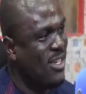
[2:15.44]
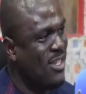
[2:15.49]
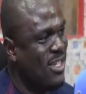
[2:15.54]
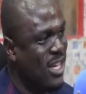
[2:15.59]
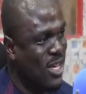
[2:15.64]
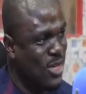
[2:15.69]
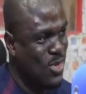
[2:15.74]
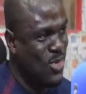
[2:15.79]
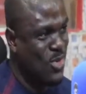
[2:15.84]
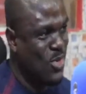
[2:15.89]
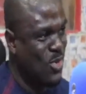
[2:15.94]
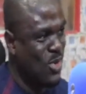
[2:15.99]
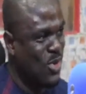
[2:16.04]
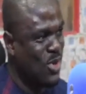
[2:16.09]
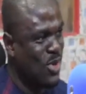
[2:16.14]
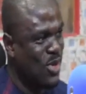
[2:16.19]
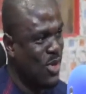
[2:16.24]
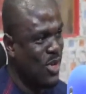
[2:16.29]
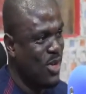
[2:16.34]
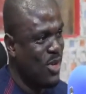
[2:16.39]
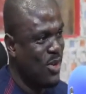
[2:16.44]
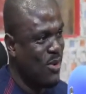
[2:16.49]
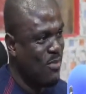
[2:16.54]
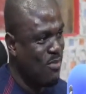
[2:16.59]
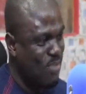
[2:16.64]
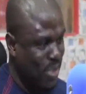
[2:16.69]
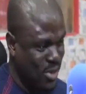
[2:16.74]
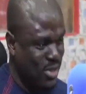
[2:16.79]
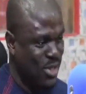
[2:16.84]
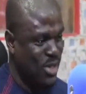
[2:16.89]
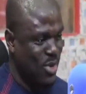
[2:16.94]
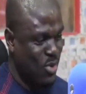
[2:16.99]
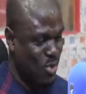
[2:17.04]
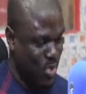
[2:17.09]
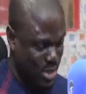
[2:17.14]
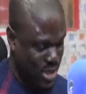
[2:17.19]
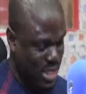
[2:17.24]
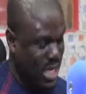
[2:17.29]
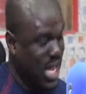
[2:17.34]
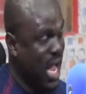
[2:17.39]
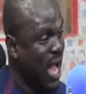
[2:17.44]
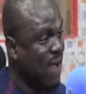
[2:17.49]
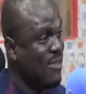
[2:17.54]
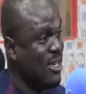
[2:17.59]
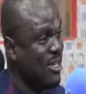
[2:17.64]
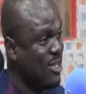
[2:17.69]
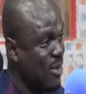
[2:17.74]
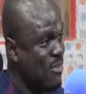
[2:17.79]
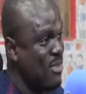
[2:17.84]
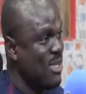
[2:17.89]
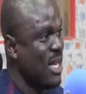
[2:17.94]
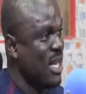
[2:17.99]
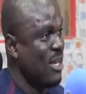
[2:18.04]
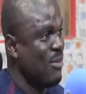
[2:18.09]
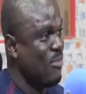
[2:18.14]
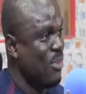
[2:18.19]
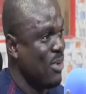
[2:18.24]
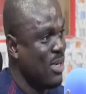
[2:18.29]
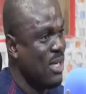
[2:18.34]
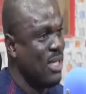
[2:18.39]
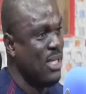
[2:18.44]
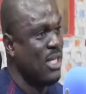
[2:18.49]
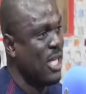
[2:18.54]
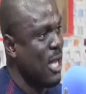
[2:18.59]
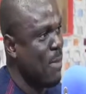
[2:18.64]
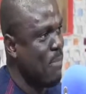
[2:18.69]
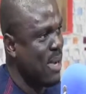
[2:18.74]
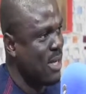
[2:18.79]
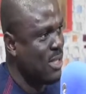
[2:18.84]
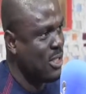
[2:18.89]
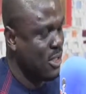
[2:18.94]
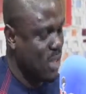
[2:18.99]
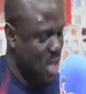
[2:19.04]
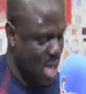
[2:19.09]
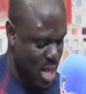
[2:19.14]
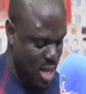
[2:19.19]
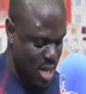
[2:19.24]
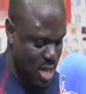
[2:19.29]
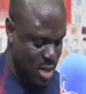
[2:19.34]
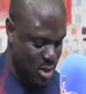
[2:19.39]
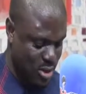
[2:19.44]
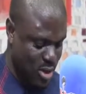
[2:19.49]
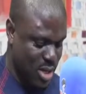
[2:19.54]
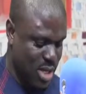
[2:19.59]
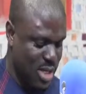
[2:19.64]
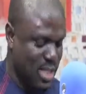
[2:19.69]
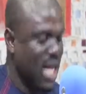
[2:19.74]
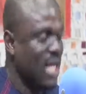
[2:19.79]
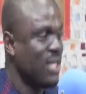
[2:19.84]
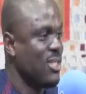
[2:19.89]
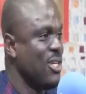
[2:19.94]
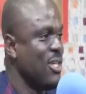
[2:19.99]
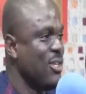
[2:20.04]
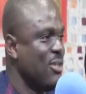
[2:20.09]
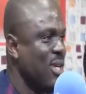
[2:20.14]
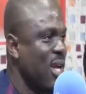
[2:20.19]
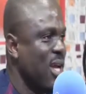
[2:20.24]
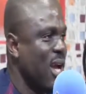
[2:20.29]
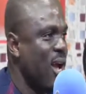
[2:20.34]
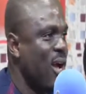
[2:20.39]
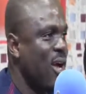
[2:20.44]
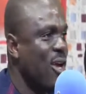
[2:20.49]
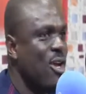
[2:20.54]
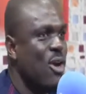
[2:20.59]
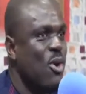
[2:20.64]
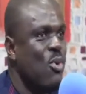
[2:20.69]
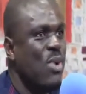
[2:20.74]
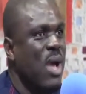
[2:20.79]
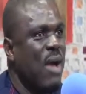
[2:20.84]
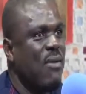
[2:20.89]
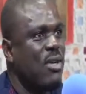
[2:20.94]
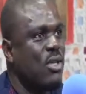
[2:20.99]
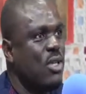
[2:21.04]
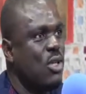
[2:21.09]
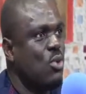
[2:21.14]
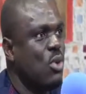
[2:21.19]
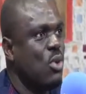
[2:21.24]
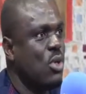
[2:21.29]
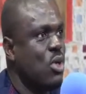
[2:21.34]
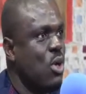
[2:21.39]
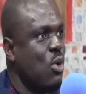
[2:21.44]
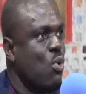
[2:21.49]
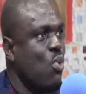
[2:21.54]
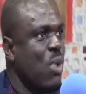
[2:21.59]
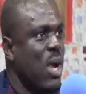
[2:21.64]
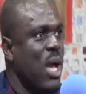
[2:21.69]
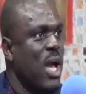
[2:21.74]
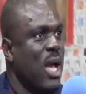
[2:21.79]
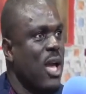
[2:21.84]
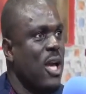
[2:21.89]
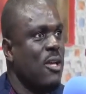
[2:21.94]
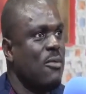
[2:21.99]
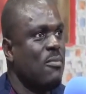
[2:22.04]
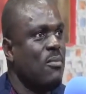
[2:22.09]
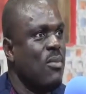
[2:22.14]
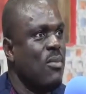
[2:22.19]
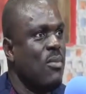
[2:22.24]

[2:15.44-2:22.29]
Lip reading: They do. But we still have the dominant political party. So in Nigeria, we have a situation where